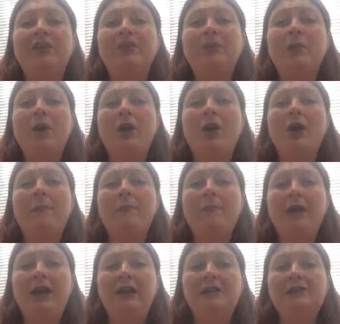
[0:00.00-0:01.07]
under one
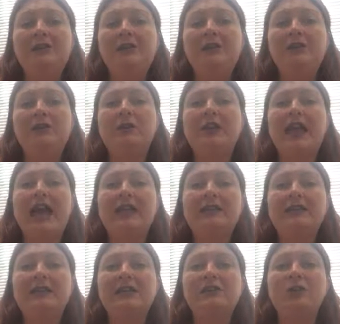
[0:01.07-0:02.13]
umbrella so that you can
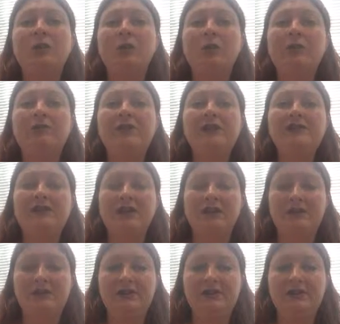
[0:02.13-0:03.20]
access all of their
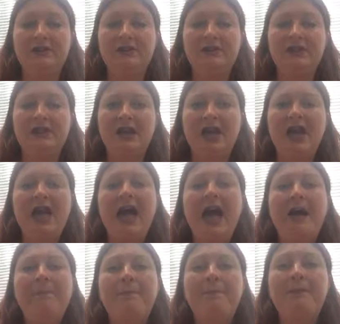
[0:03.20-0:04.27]
services
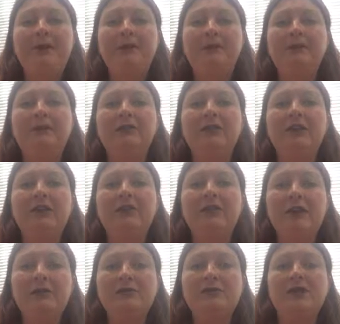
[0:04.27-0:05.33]
and build
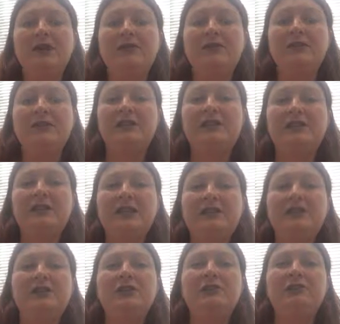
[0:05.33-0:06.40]
those services
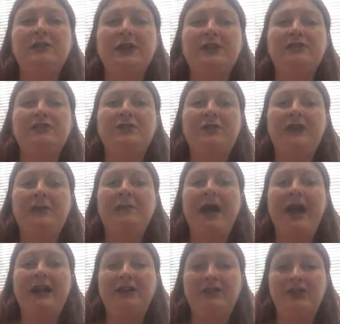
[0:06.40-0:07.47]
into fixed fee
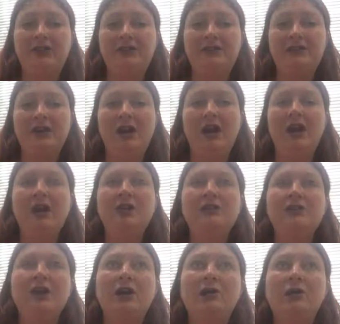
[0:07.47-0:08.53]
packages.
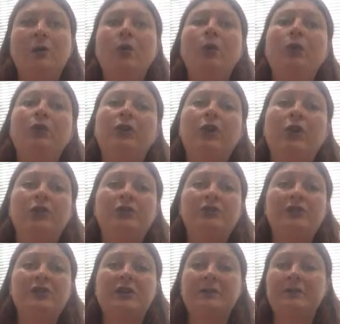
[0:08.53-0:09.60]
So all the
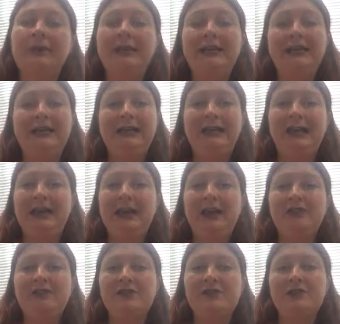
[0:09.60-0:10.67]
costs are completely clear
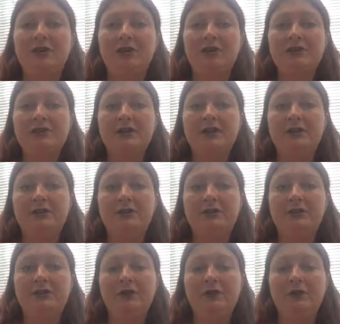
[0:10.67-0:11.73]
at the start of
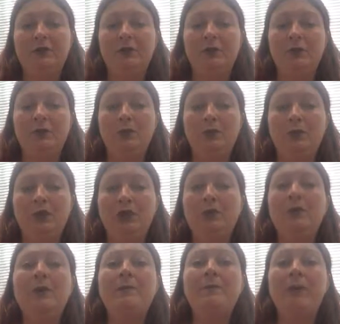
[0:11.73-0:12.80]

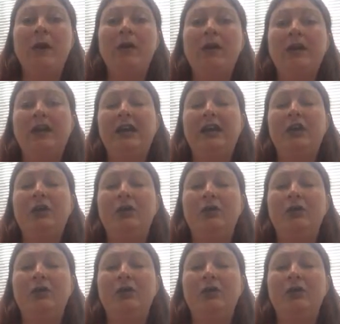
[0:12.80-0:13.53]
you embarking